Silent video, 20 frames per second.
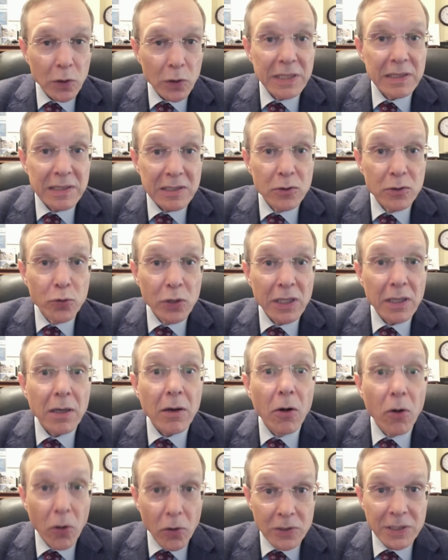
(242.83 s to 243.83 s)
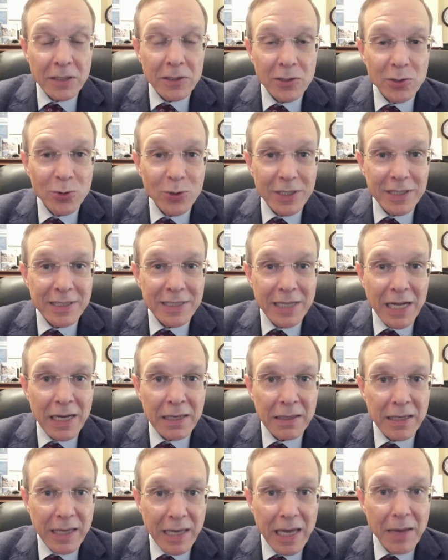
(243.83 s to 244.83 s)
it's doing closest to the sun
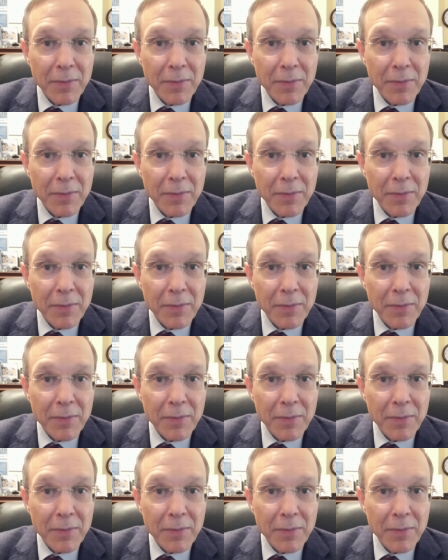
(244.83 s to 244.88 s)
came